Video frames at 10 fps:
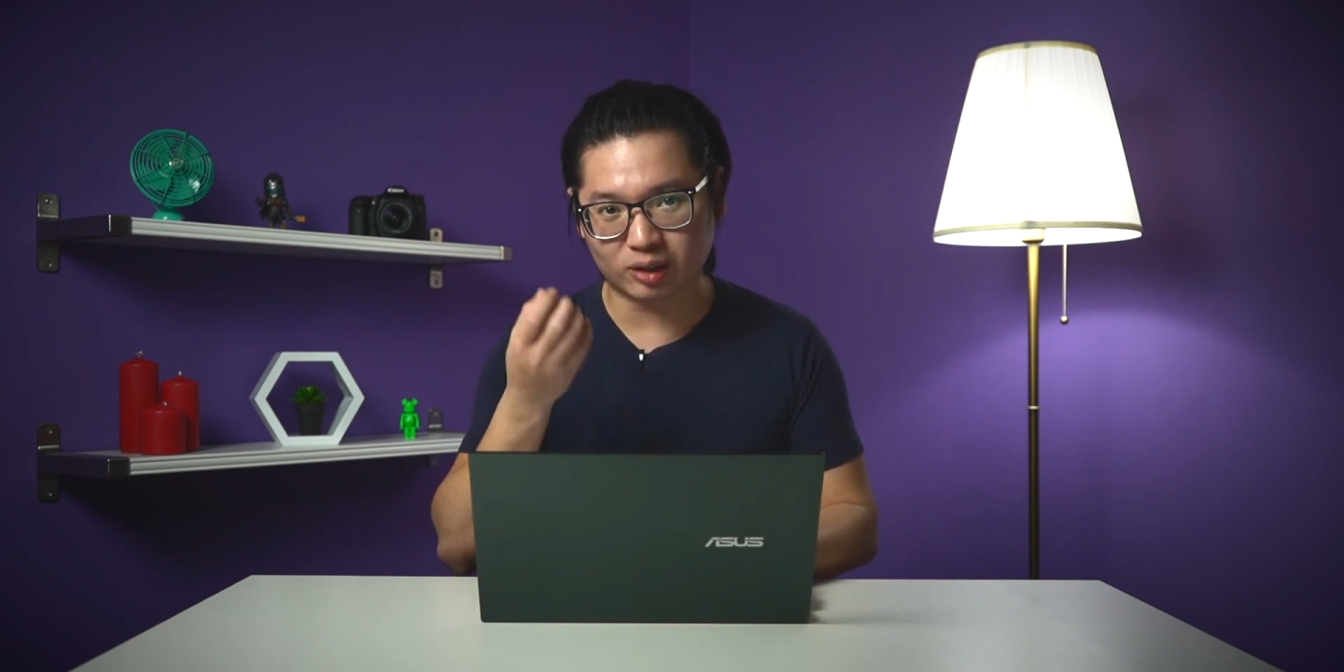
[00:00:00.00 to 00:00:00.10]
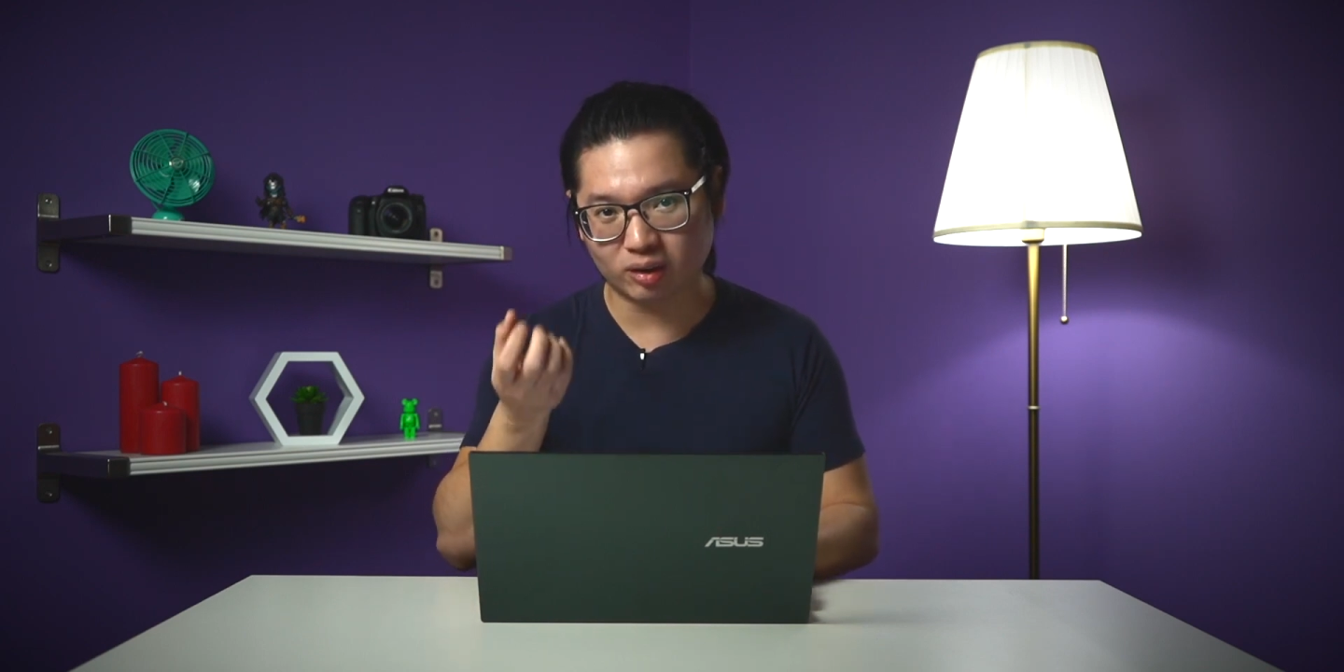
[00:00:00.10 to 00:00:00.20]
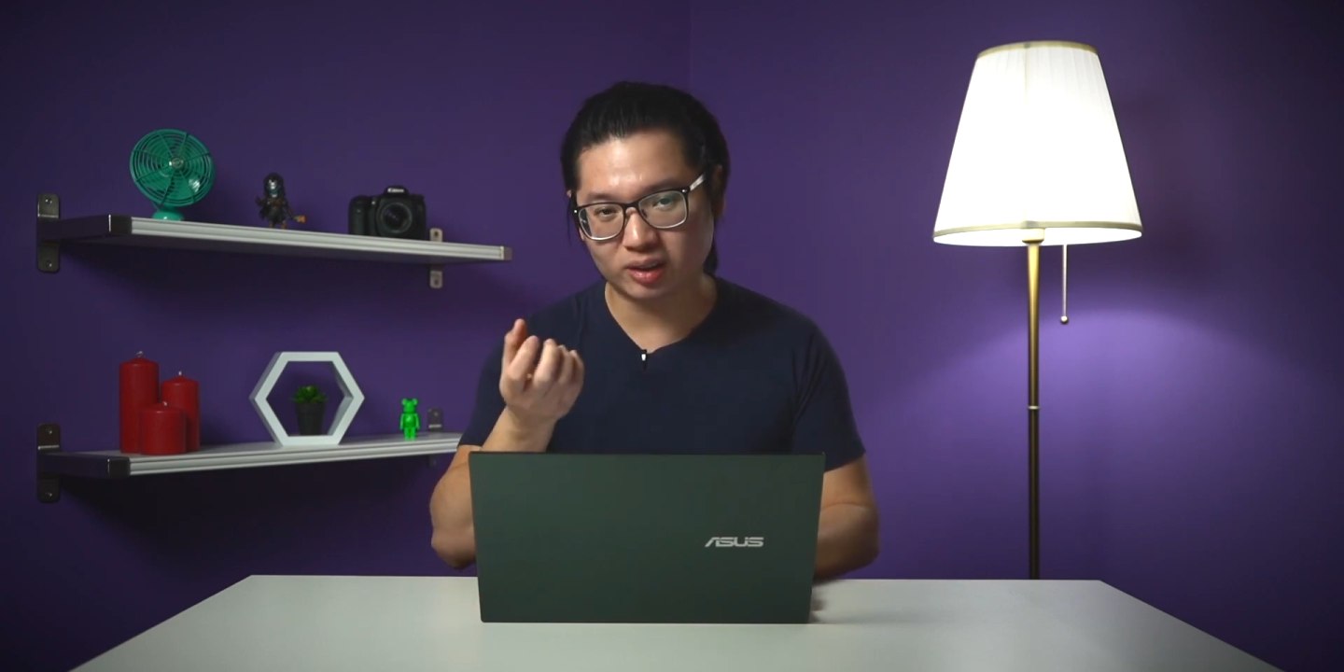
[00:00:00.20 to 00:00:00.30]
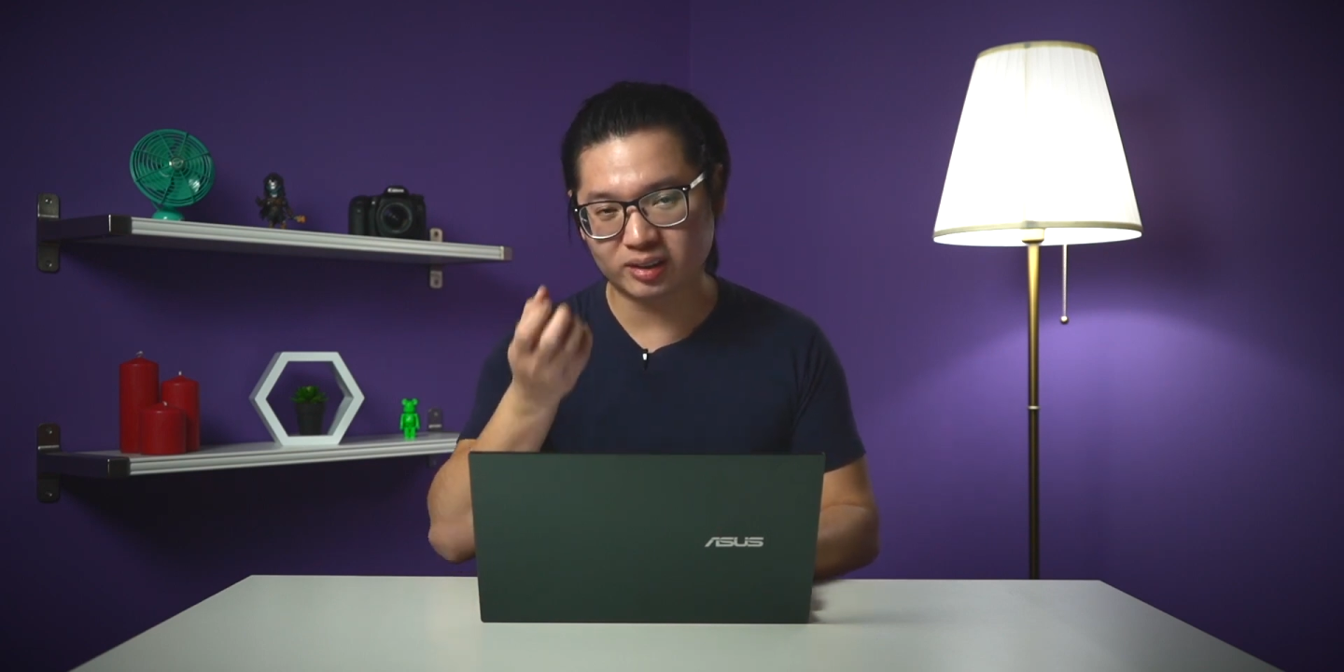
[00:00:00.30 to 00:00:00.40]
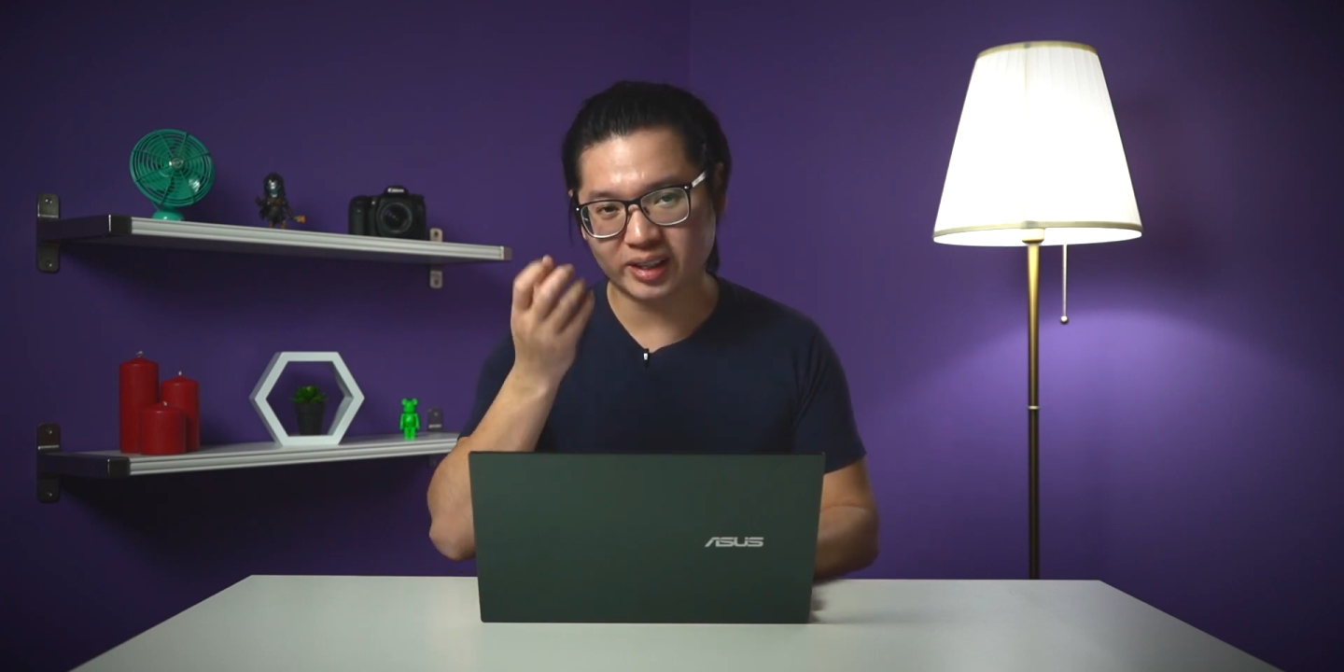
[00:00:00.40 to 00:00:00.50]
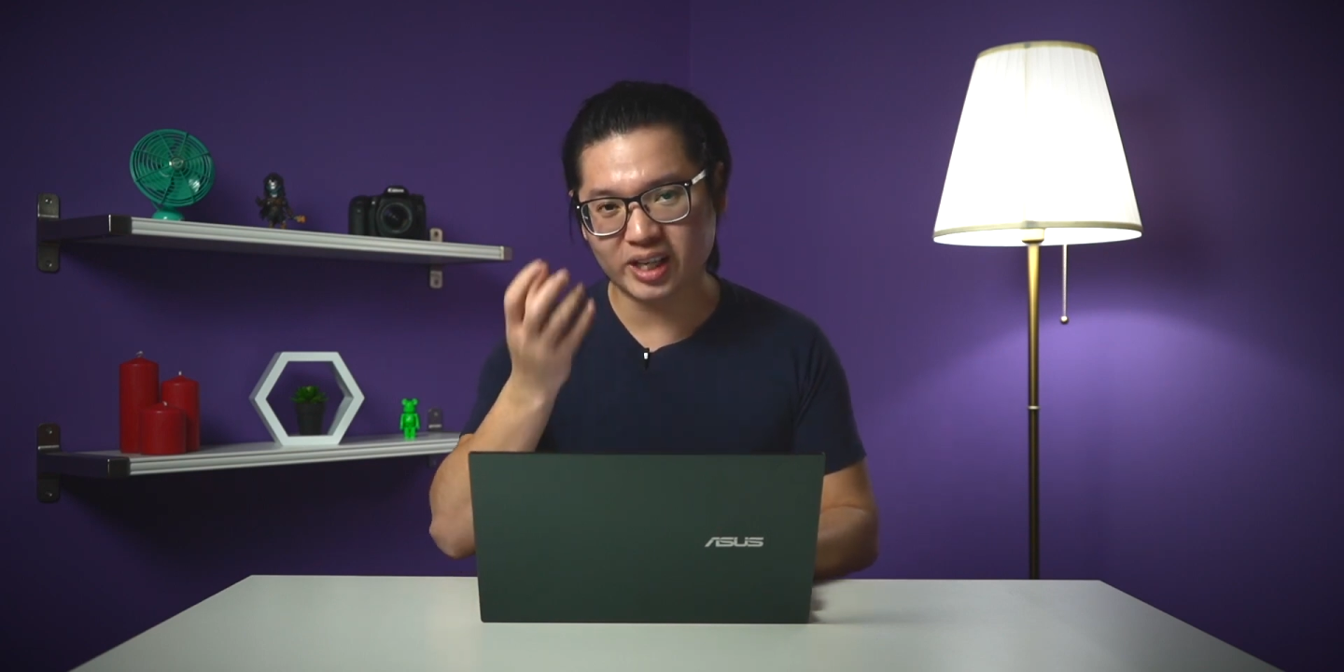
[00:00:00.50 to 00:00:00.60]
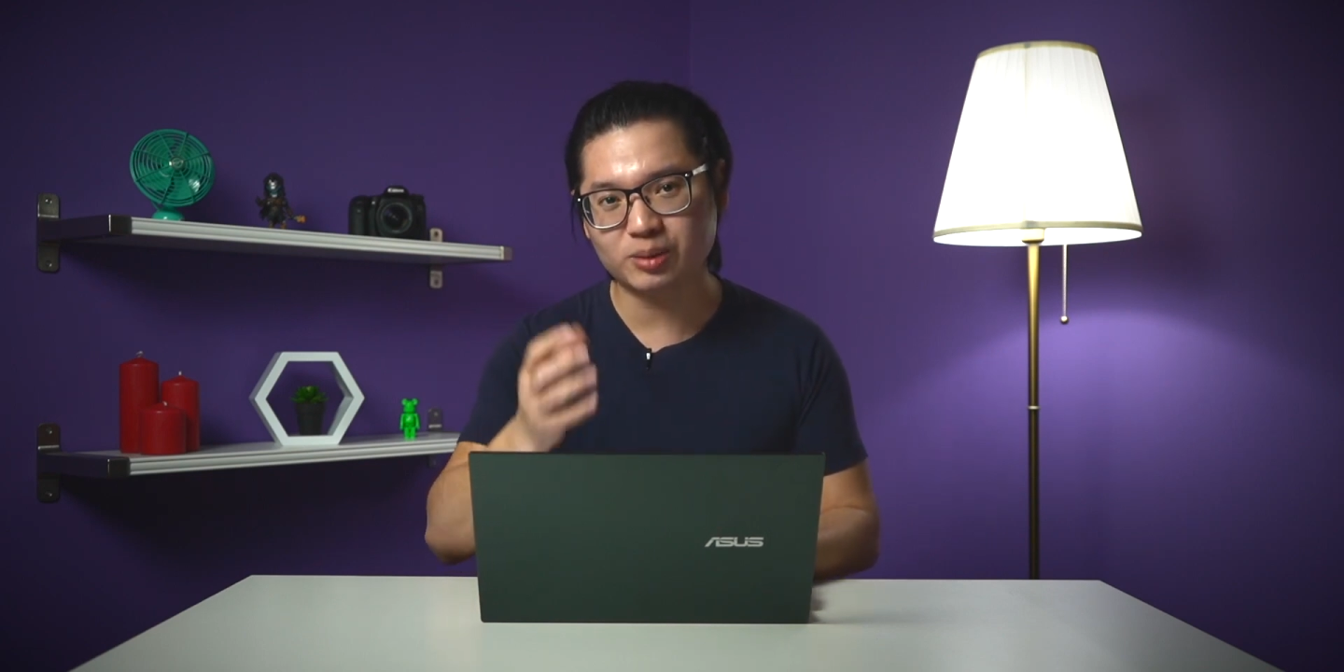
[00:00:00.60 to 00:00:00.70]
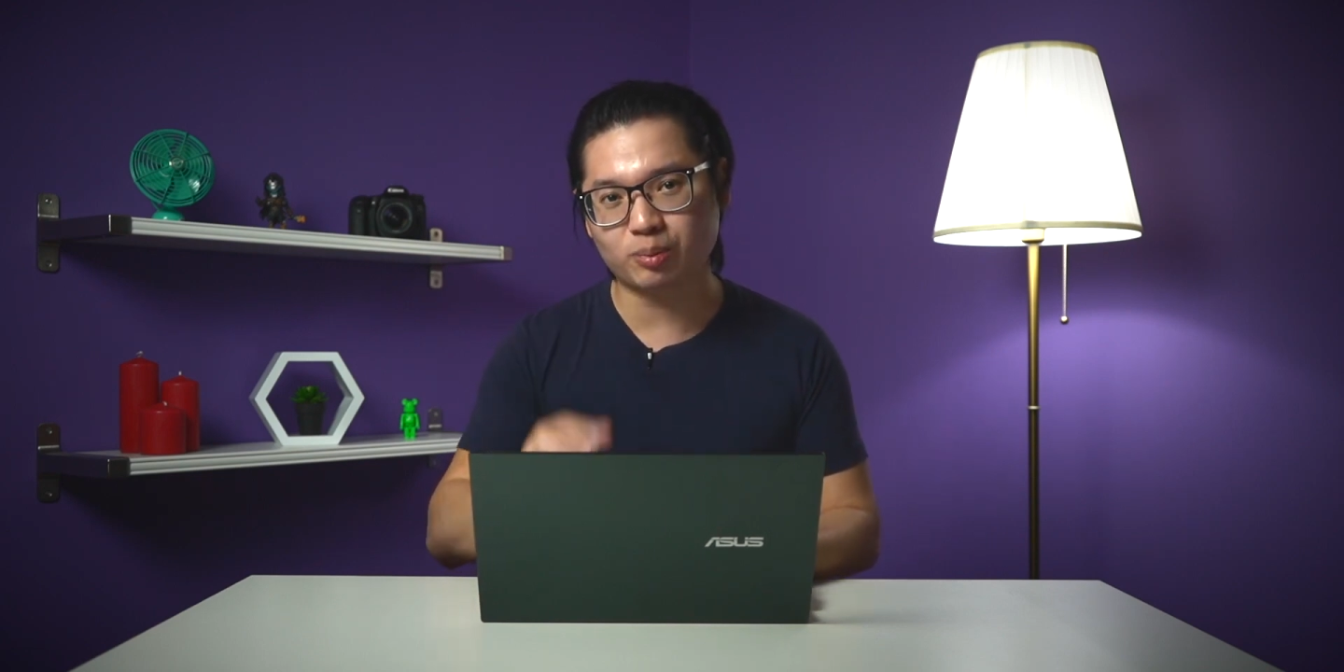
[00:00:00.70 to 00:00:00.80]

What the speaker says: dongle is